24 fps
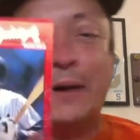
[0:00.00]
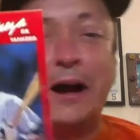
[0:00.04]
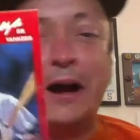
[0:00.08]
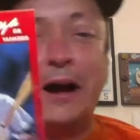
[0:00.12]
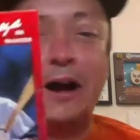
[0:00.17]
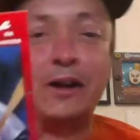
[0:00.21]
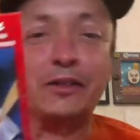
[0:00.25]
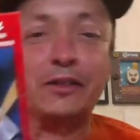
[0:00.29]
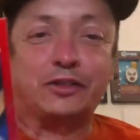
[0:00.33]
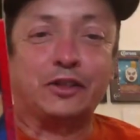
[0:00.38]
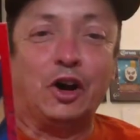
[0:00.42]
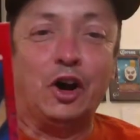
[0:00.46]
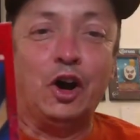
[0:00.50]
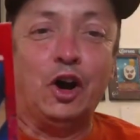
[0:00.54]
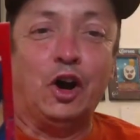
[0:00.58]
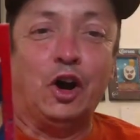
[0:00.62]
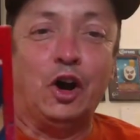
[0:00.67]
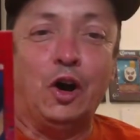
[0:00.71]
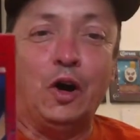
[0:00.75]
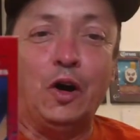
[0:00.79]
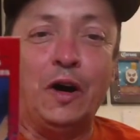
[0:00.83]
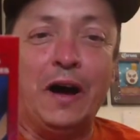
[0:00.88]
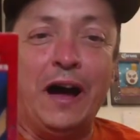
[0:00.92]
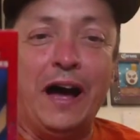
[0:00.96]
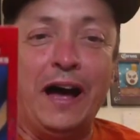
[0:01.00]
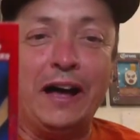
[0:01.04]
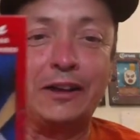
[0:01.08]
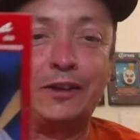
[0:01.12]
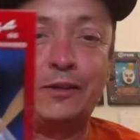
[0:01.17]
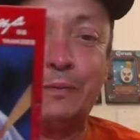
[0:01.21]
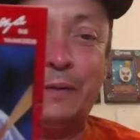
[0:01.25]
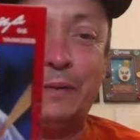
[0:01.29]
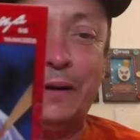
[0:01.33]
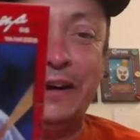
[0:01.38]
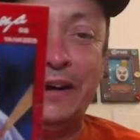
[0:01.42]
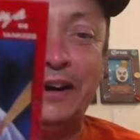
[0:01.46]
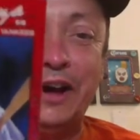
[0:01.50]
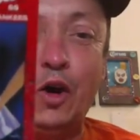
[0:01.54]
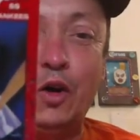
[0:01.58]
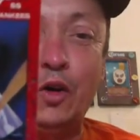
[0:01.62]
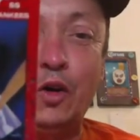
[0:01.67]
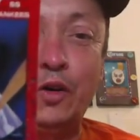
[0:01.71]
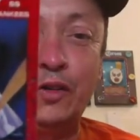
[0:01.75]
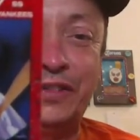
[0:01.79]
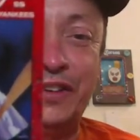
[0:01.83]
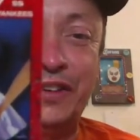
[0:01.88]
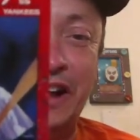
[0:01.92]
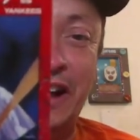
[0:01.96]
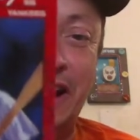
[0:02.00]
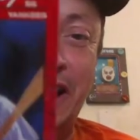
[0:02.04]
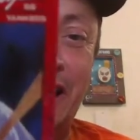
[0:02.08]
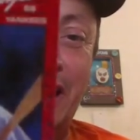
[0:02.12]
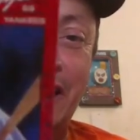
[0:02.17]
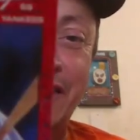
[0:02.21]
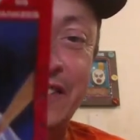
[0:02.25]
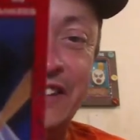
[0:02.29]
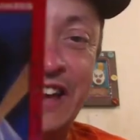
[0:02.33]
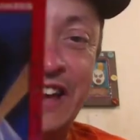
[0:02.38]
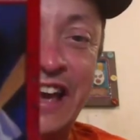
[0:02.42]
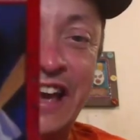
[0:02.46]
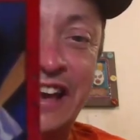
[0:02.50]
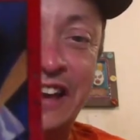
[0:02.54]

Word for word: Alberto Espinoza